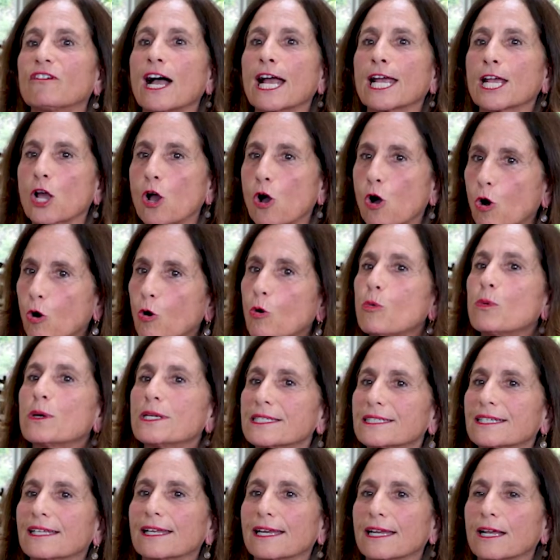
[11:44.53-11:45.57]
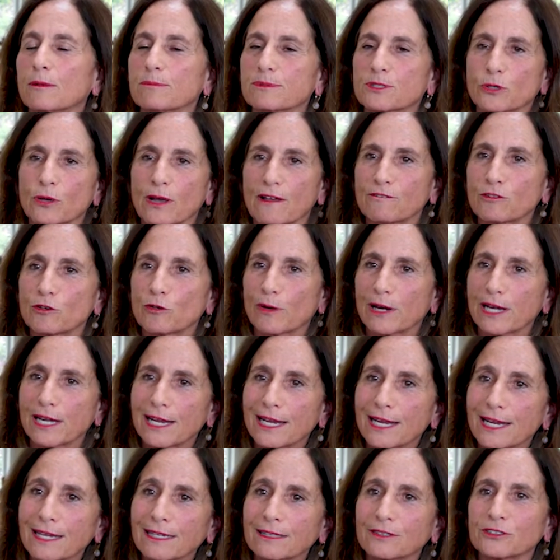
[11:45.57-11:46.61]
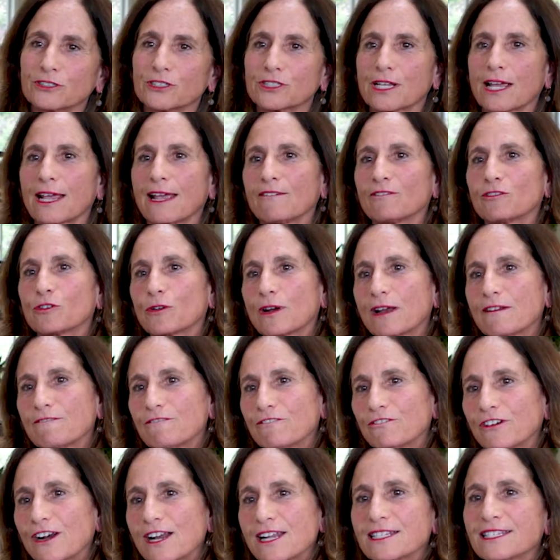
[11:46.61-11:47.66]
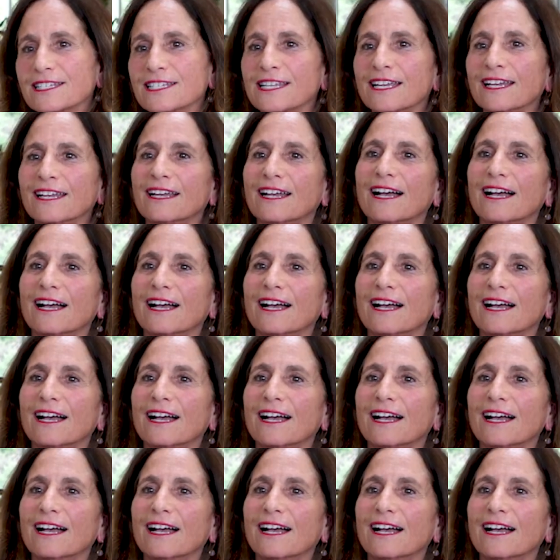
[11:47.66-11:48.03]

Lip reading: I always get help. So I have great healers. I have great friends.